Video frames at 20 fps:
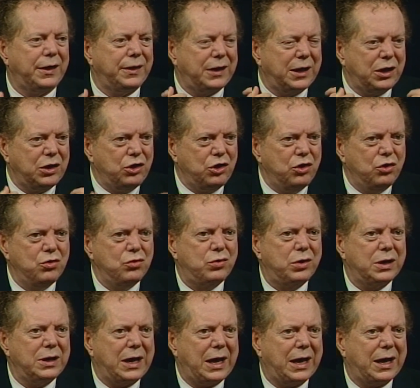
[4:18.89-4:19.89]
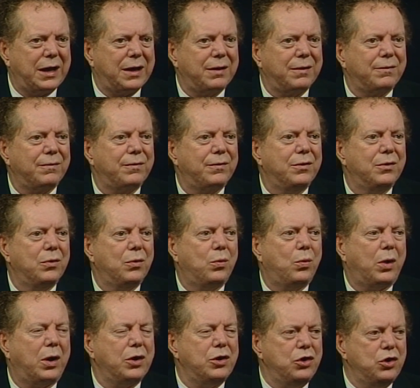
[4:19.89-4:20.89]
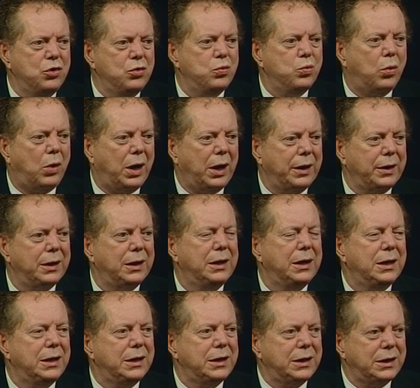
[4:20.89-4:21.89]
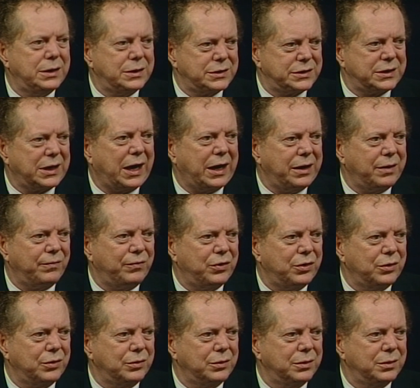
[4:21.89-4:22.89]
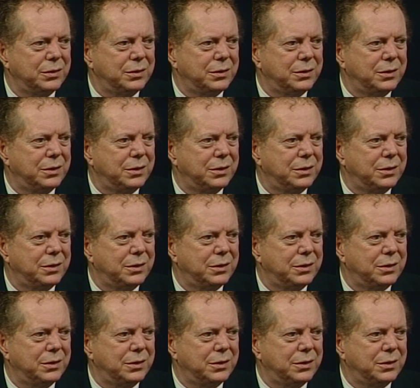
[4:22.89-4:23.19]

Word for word: And then you can have what you want inside of you.